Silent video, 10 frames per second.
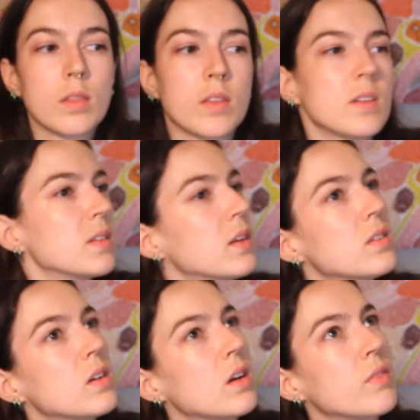the
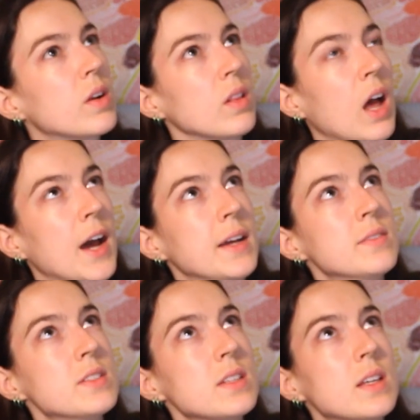center of their
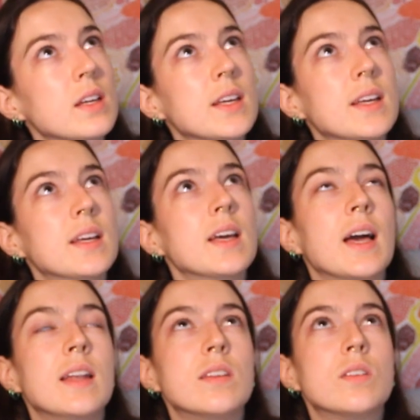lives,
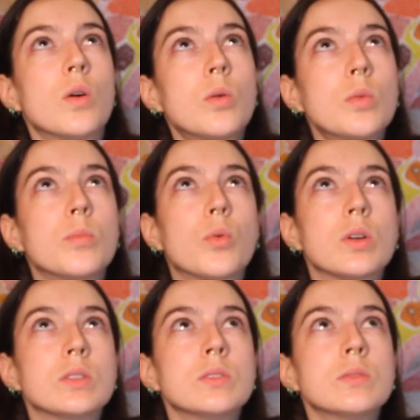and so
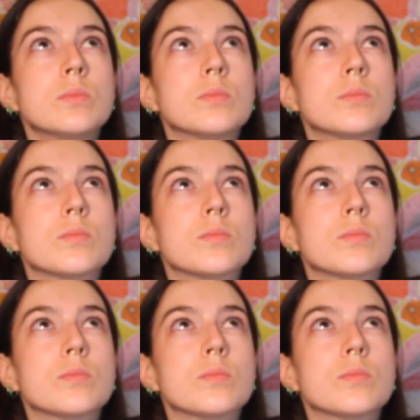important